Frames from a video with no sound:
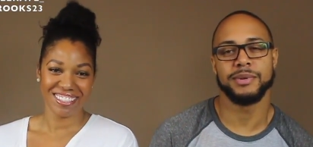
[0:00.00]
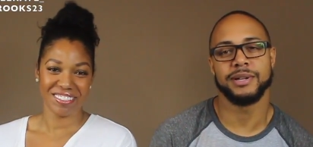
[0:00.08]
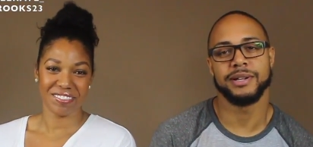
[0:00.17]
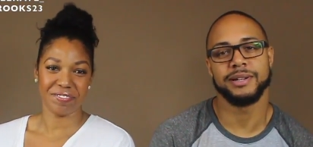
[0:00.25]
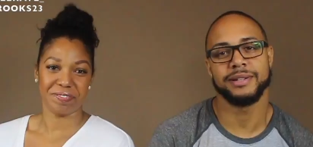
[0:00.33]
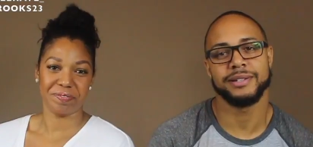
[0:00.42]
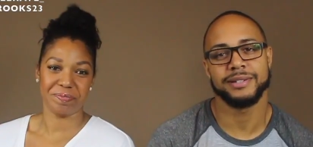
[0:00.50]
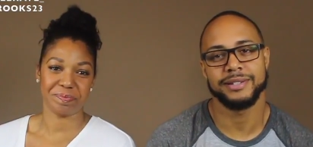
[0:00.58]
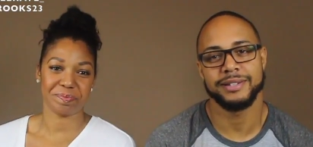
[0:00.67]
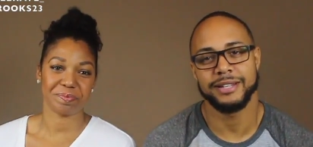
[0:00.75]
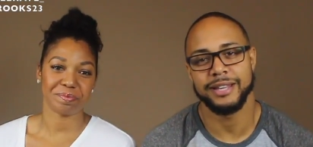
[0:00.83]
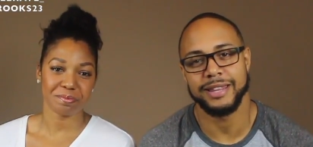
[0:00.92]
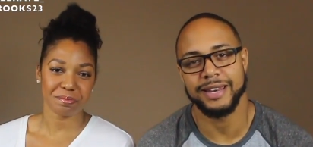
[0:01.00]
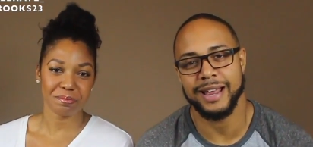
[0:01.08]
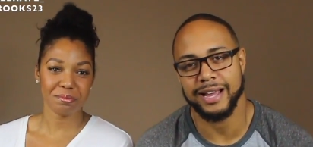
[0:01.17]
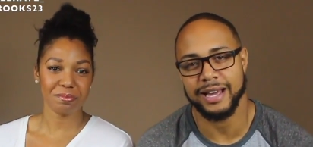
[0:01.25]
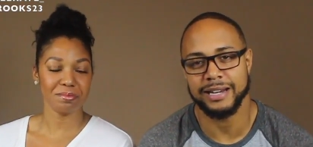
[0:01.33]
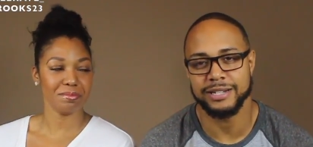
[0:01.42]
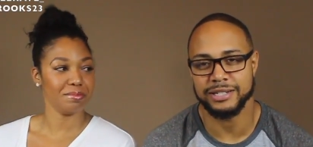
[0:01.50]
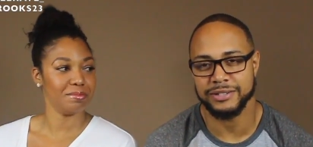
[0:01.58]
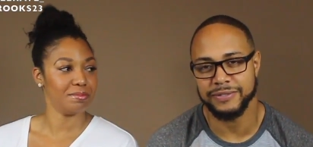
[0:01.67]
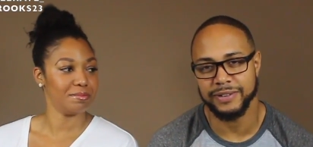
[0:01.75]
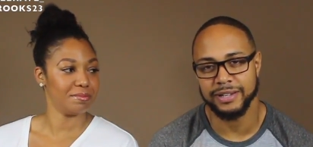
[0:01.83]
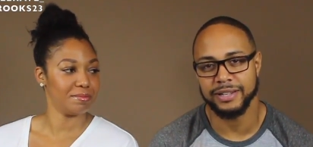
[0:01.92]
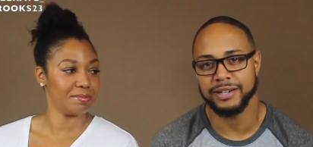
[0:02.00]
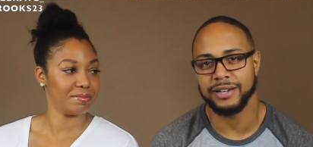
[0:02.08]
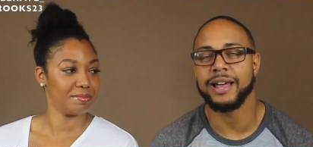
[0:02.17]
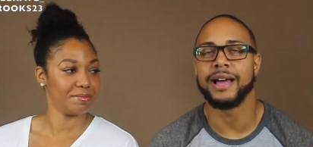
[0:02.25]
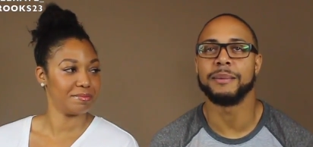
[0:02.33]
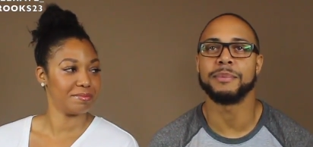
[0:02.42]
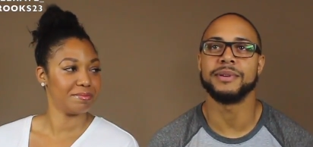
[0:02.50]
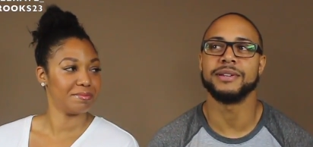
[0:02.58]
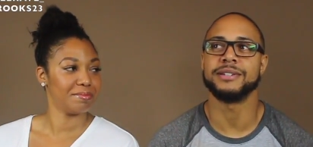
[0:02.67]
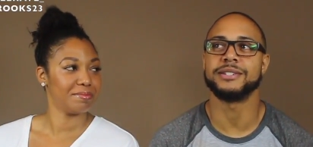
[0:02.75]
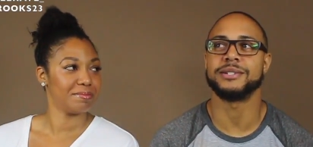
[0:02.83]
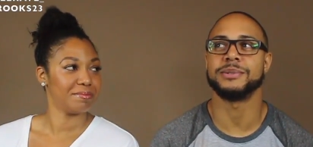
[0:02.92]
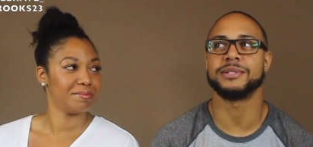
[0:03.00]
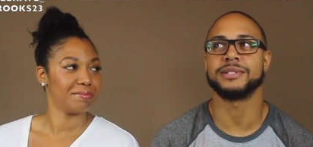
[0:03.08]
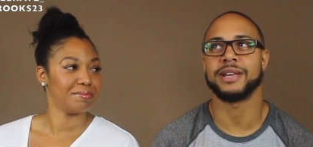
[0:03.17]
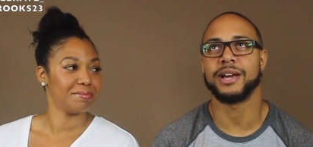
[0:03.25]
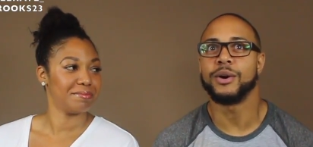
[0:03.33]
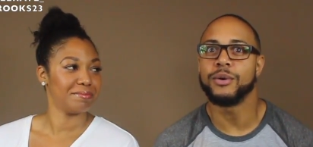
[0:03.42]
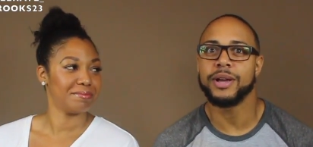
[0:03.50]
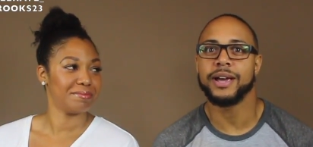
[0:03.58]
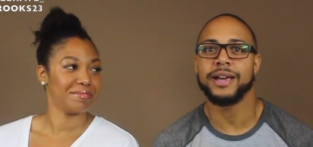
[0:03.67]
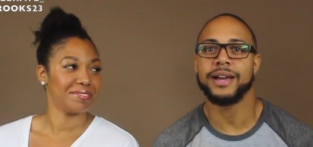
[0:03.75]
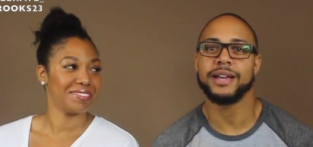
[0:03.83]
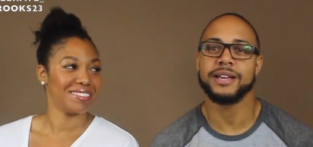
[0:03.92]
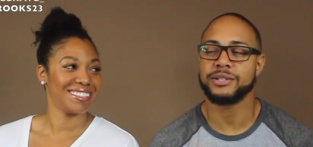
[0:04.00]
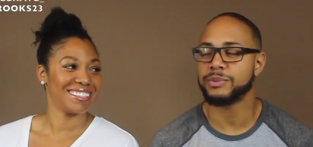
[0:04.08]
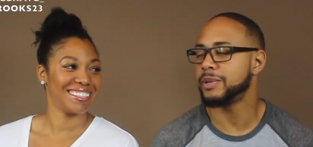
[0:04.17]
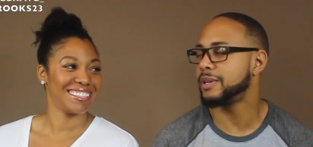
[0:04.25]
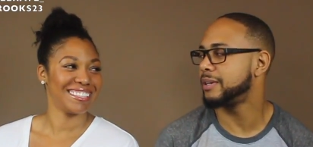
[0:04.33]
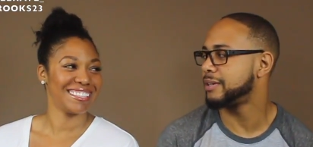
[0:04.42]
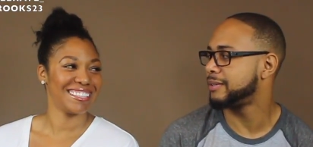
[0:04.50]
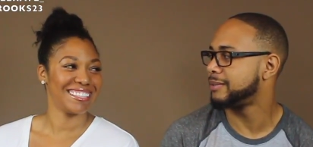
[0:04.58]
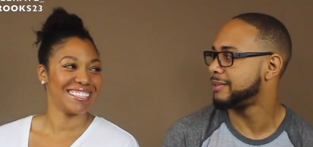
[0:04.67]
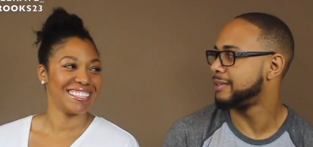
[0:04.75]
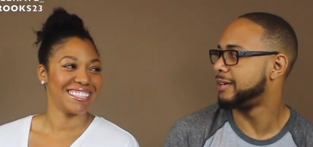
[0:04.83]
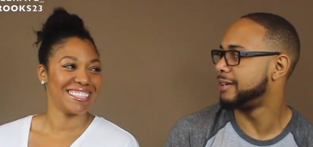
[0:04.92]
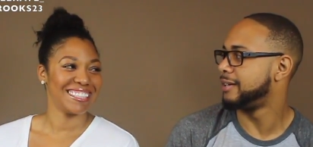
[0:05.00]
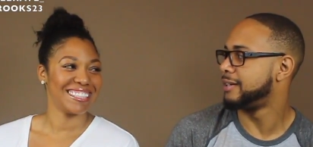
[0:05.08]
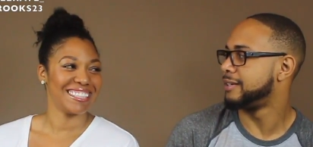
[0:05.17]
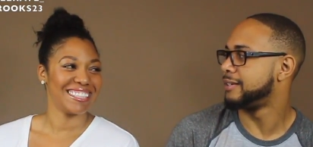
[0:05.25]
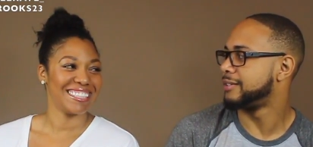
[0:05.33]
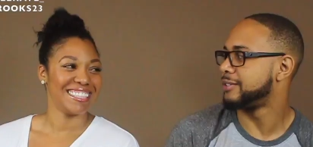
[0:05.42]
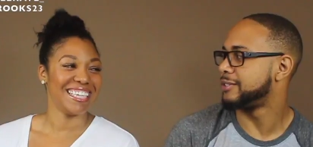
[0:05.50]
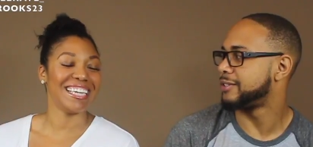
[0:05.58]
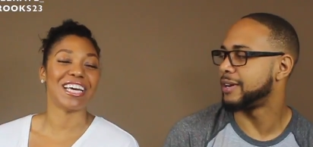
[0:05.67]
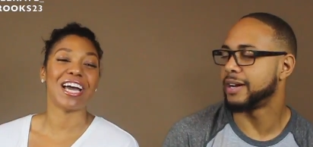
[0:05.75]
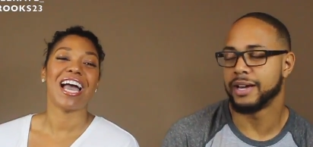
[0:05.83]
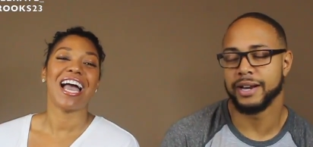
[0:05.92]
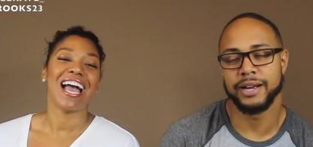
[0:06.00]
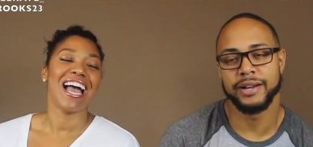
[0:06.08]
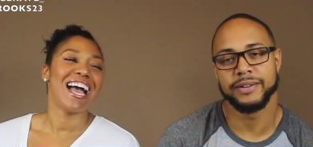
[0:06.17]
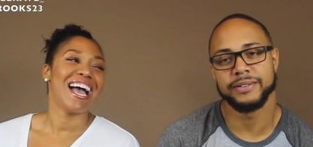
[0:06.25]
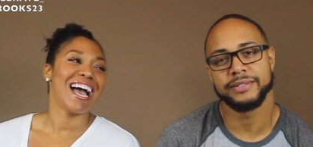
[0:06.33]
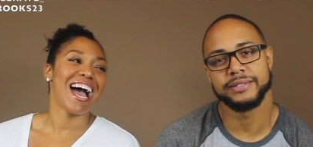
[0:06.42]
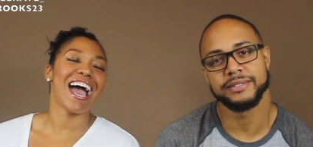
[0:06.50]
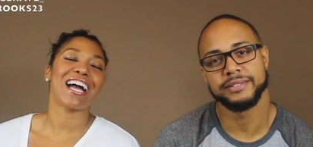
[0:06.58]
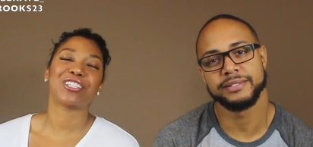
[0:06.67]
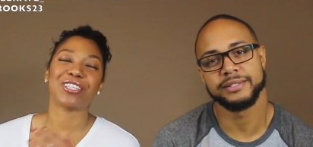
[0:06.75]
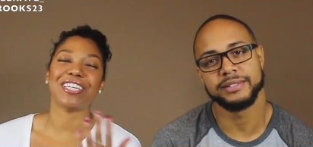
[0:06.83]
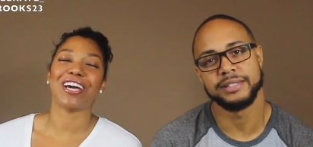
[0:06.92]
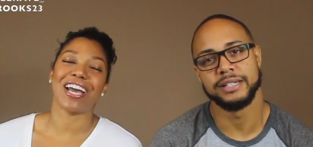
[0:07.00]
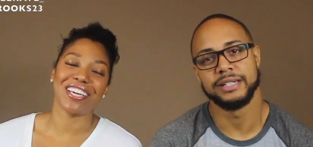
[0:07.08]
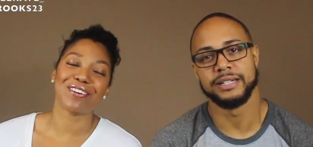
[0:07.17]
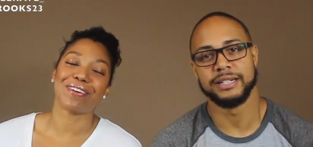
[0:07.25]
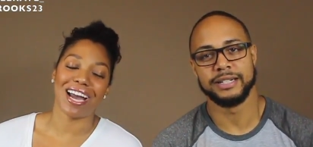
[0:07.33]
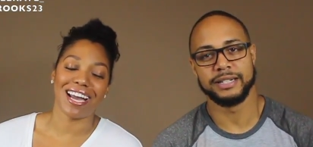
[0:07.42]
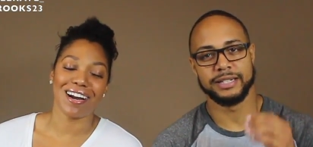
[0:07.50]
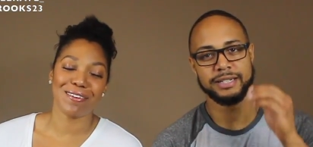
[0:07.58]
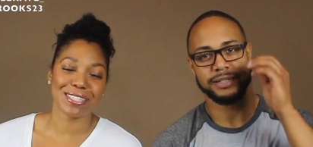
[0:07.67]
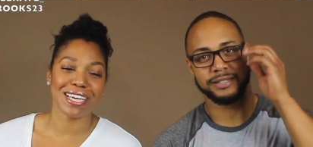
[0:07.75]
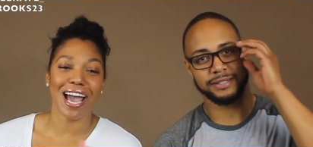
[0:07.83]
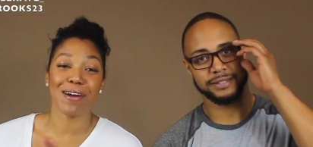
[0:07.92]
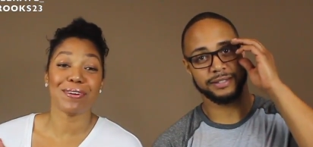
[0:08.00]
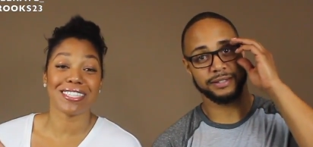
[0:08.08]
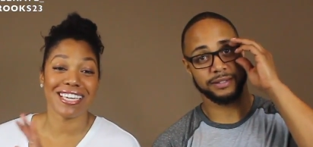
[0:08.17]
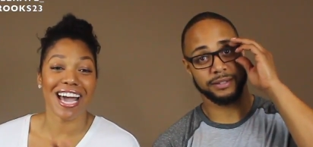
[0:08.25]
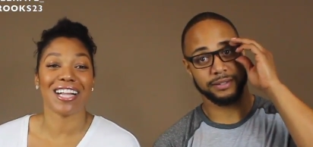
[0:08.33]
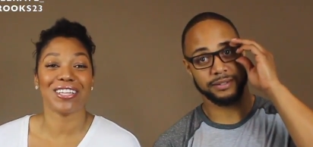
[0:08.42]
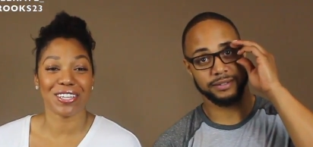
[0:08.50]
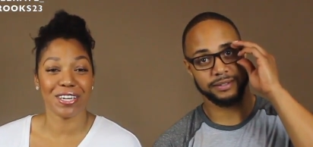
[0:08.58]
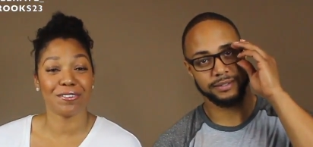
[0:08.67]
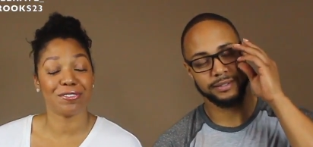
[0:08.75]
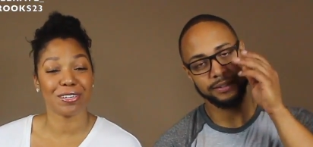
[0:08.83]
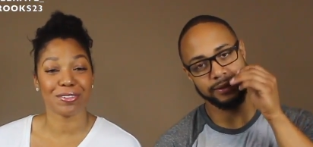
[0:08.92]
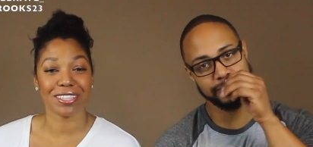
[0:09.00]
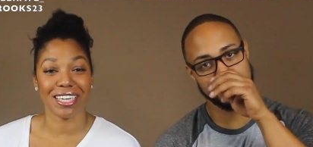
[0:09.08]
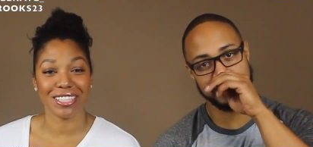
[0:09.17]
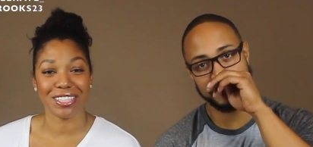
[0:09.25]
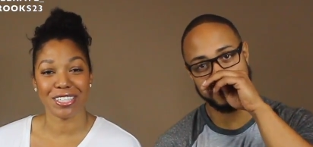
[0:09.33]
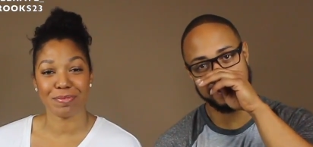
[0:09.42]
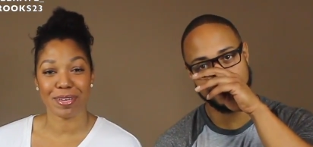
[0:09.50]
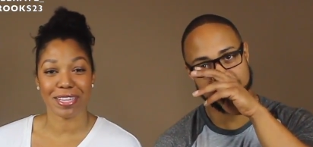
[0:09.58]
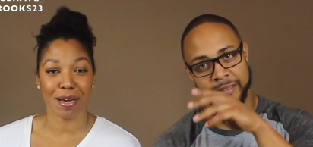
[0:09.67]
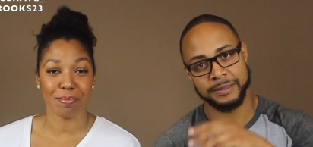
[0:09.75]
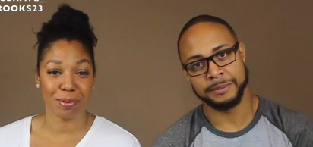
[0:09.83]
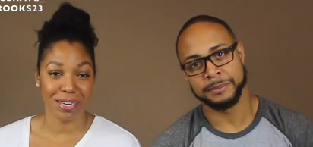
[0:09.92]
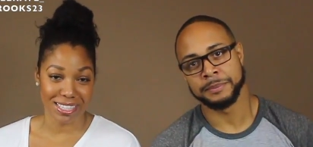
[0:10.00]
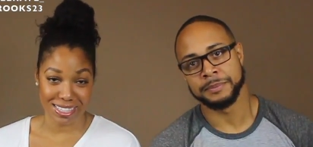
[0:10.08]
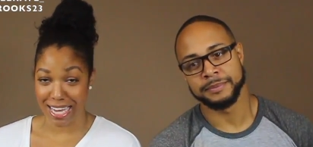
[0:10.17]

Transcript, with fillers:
Speaker 1: but then I kind of just fell in and laughed, and she was just like, okay, I guess we can.
Speaker 2: He did. Actually, no, you're right. I was not looking for a relationship at that point in